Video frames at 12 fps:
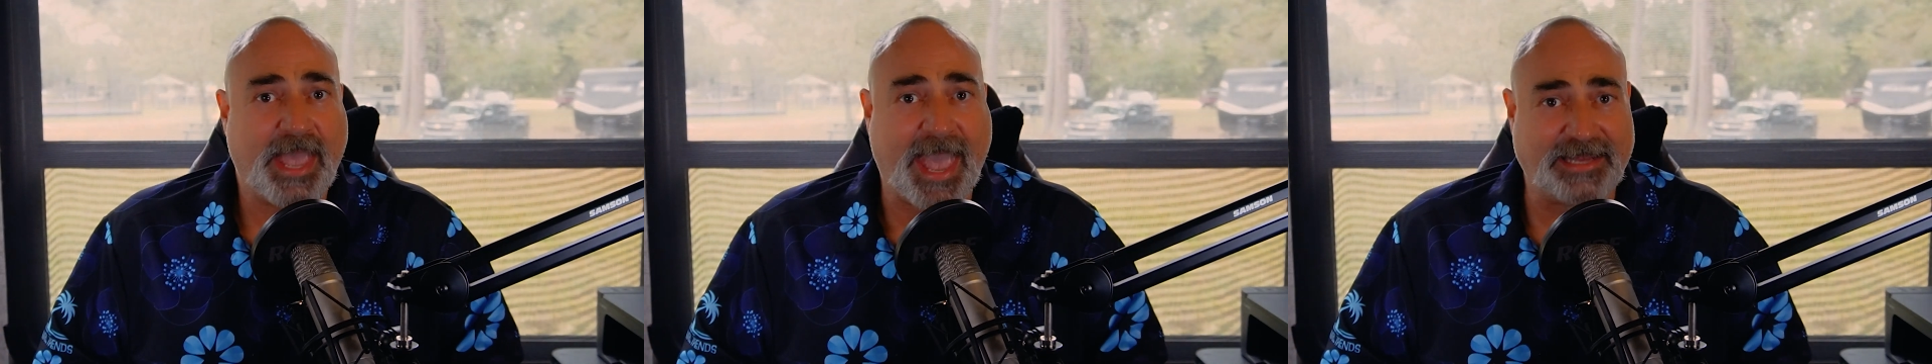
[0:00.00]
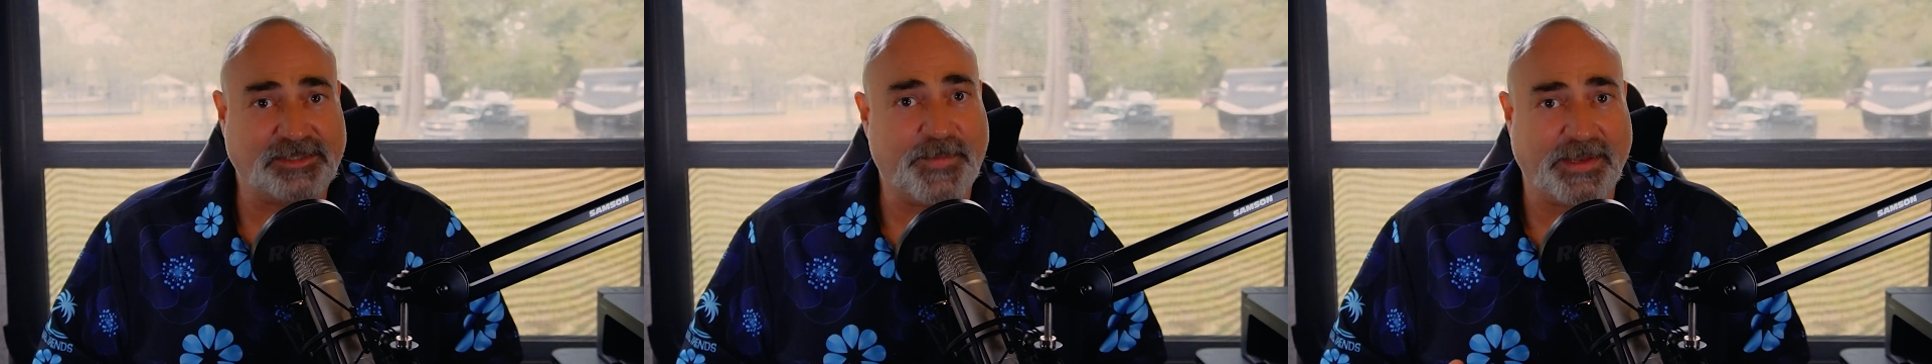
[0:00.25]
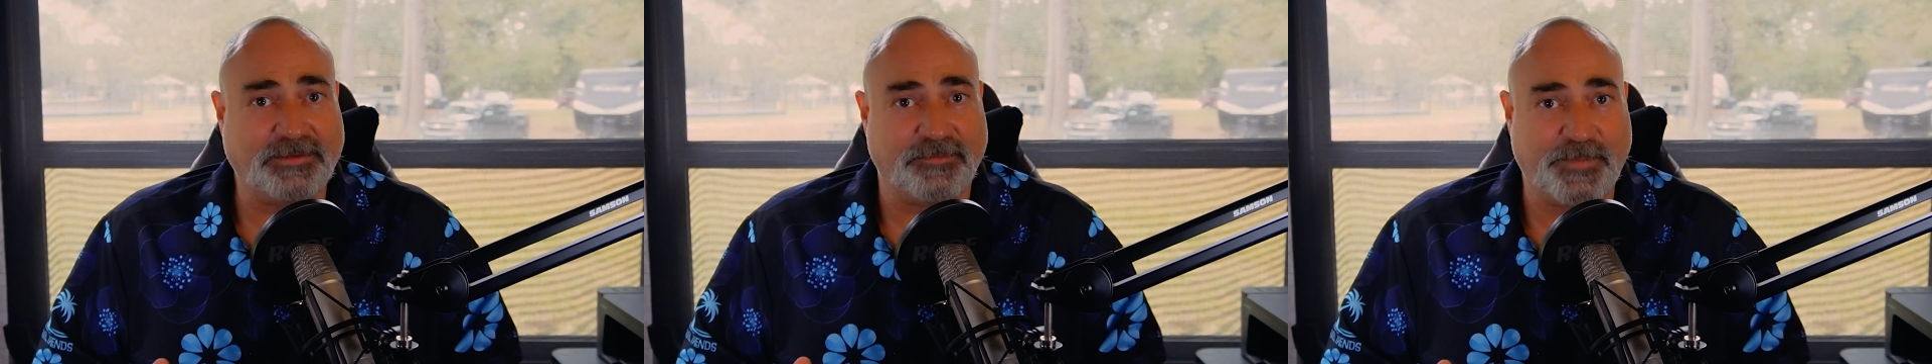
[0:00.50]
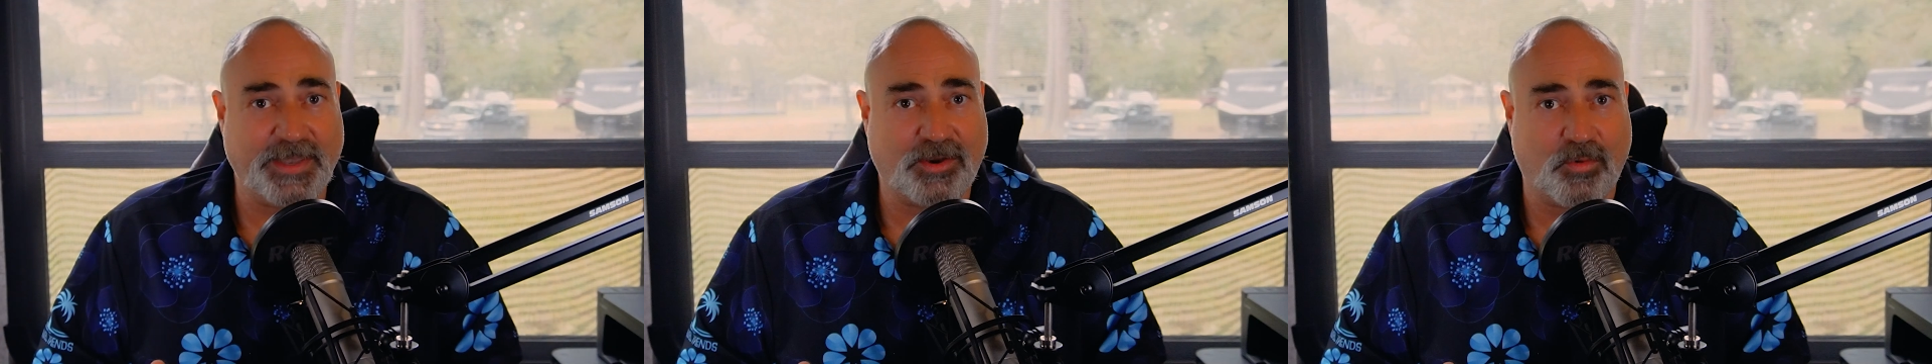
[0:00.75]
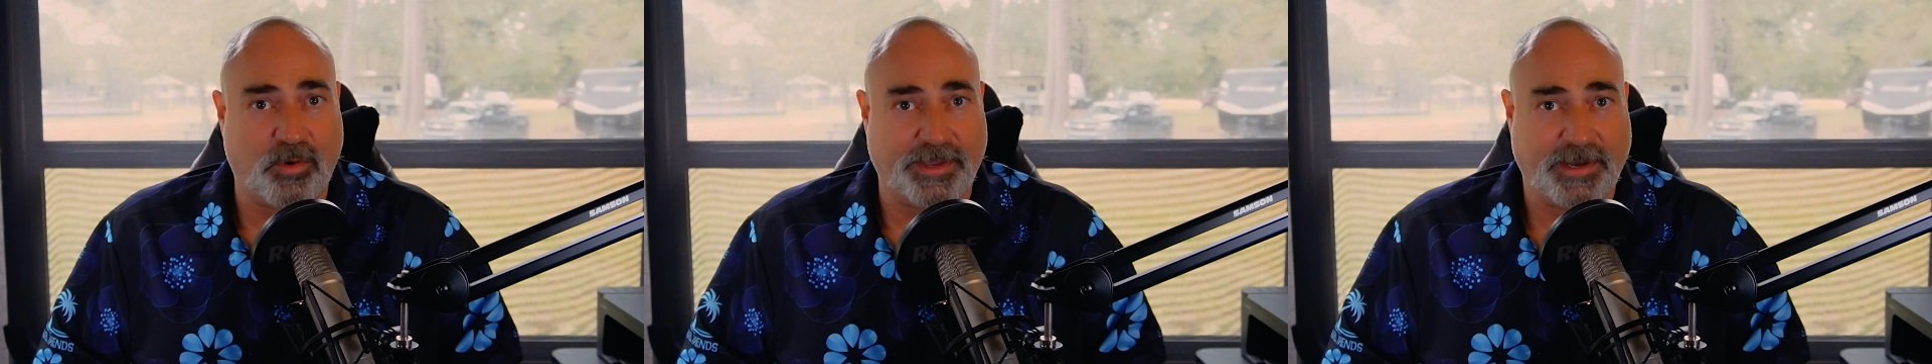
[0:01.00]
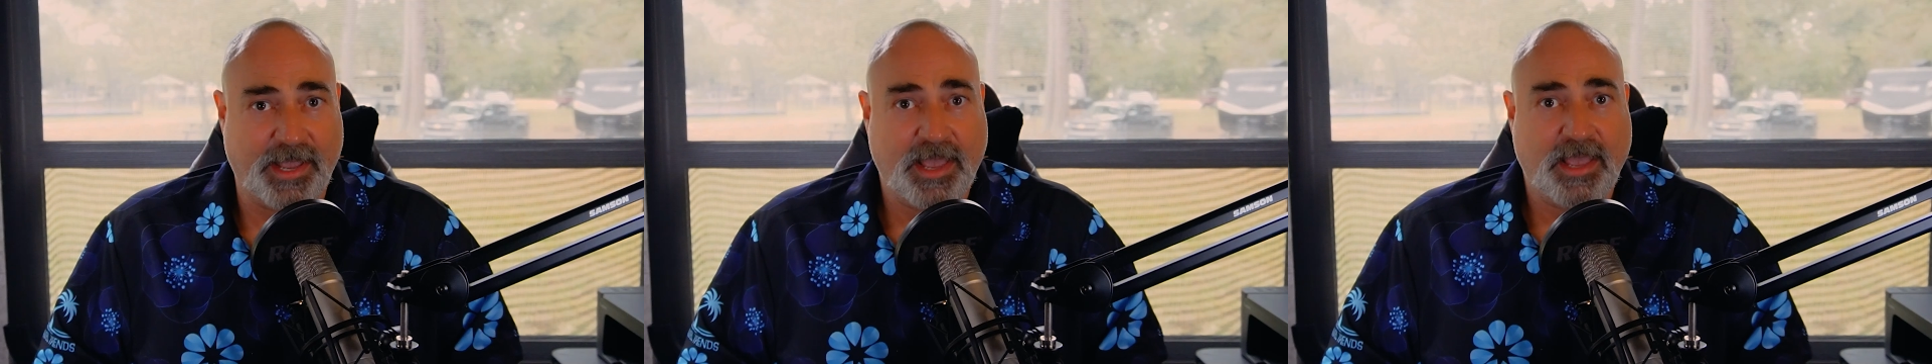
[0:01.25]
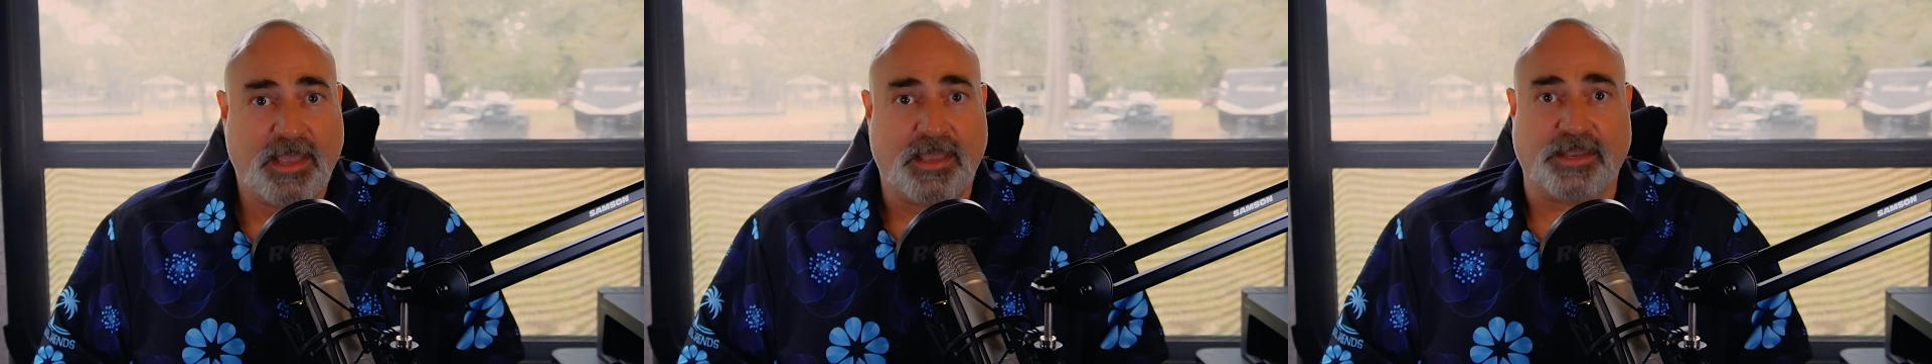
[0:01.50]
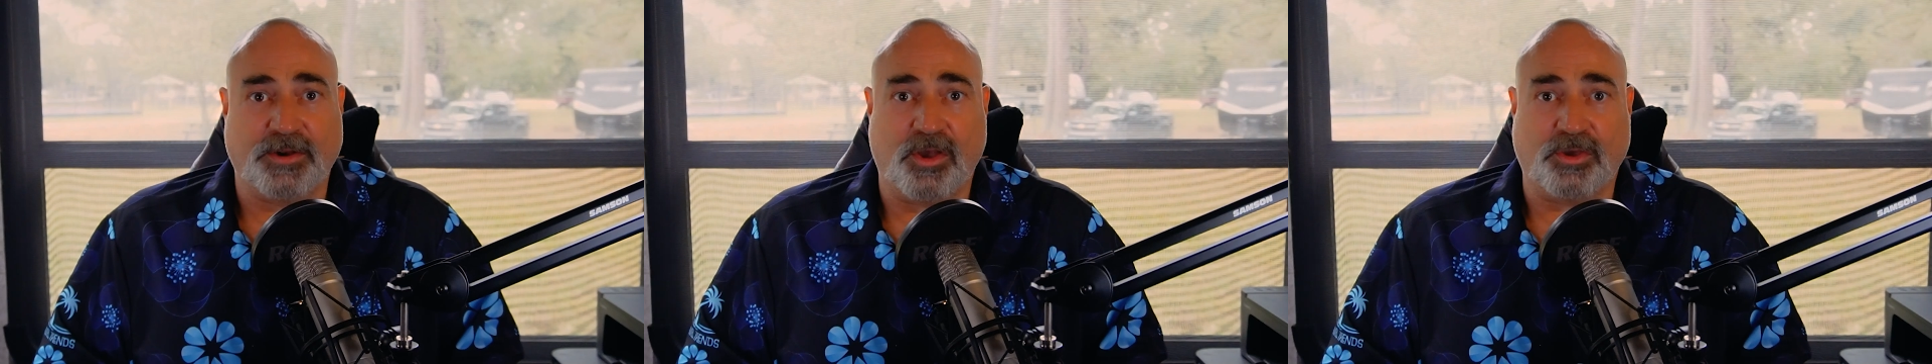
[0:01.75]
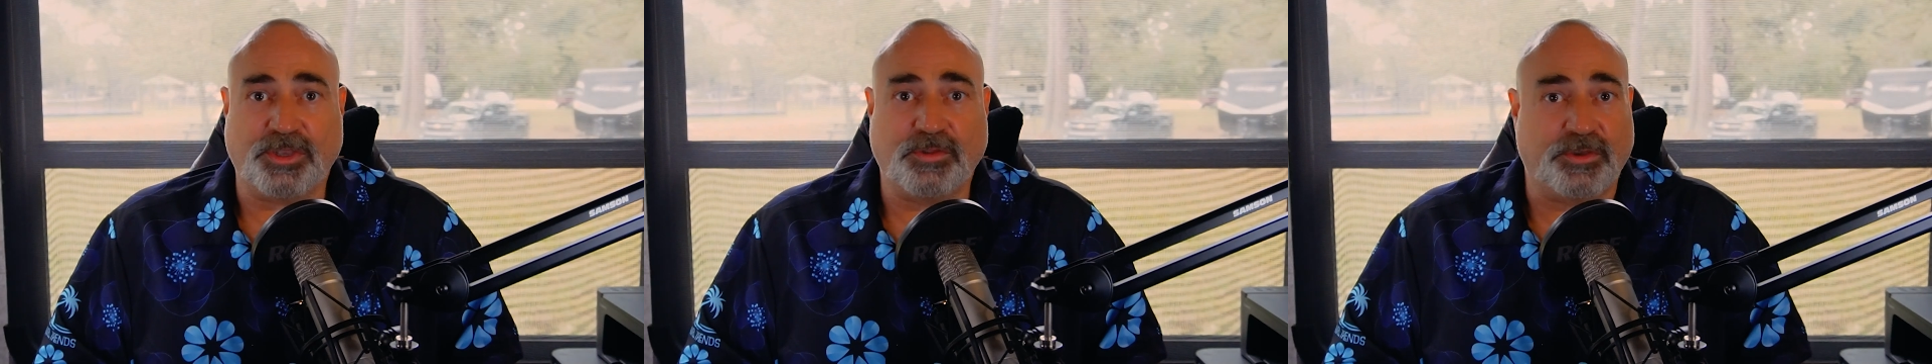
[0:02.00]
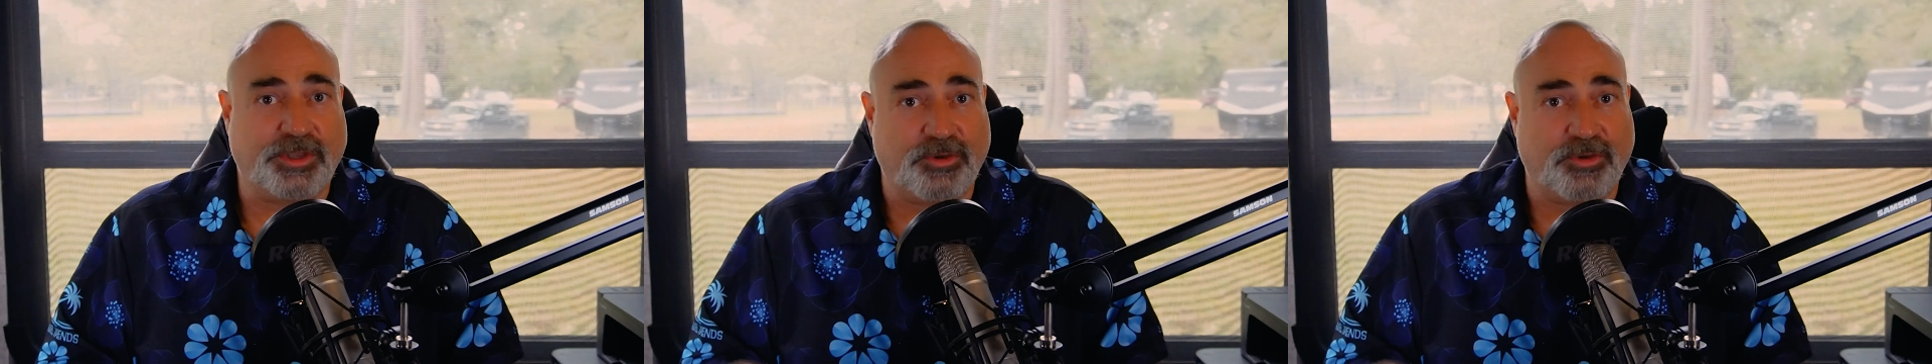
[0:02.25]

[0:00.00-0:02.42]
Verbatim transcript: aspect of Bitcoin. You know, you,